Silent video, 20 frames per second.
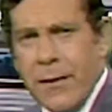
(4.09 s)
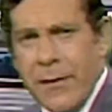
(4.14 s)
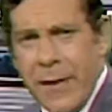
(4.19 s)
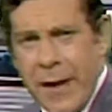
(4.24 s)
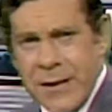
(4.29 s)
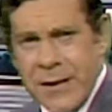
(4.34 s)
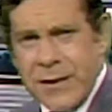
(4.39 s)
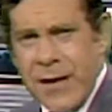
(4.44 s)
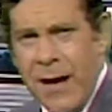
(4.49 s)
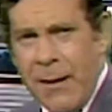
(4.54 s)

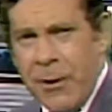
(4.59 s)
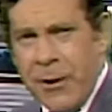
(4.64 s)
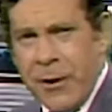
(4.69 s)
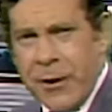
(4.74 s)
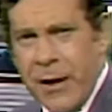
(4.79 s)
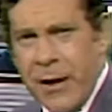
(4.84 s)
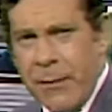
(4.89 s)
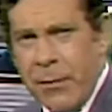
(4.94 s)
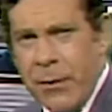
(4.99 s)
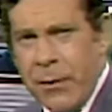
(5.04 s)
That's double
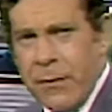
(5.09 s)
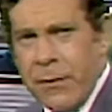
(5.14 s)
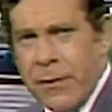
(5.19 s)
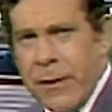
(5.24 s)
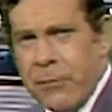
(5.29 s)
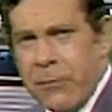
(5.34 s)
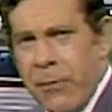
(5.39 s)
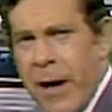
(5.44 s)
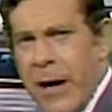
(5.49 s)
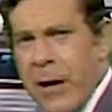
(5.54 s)
the number
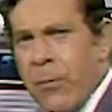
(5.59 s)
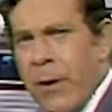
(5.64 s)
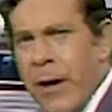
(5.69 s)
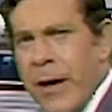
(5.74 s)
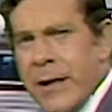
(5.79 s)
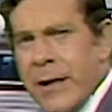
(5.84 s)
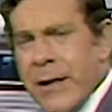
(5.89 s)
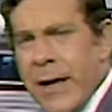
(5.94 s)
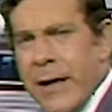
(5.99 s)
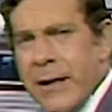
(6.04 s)
that ran
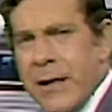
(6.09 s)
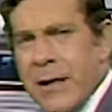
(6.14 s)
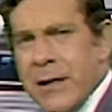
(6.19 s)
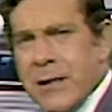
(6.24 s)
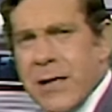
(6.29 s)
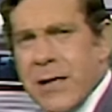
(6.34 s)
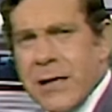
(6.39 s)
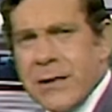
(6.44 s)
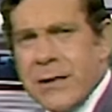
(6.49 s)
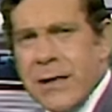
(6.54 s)
away in
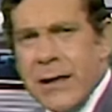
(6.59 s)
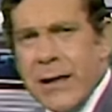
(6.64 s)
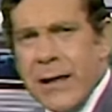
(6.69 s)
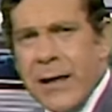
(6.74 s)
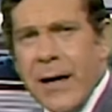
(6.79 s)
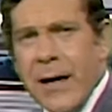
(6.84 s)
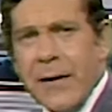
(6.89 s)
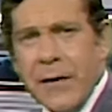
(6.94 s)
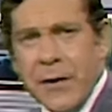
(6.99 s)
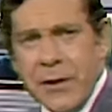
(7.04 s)

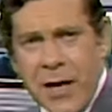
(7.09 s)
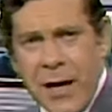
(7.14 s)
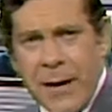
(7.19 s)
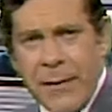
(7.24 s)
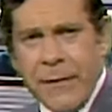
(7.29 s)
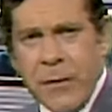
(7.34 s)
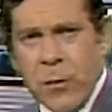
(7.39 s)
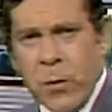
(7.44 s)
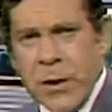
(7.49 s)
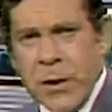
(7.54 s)
1969, the
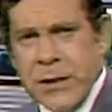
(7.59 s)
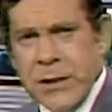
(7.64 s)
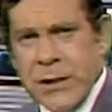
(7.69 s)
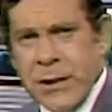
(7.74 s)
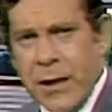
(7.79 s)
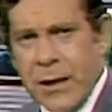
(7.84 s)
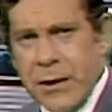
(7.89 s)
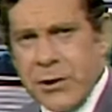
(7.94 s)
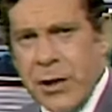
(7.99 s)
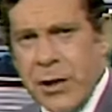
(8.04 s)
time of the
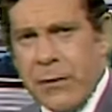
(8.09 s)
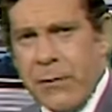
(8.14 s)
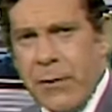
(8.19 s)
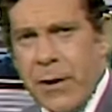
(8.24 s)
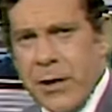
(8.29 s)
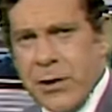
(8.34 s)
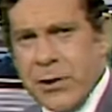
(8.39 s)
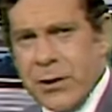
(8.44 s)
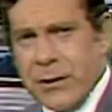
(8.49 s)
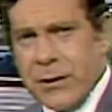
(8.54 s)
Woodstock
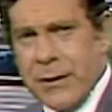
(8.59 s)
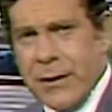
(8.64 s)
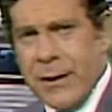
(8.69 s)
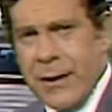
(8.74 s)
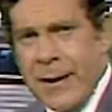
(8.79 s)
generation.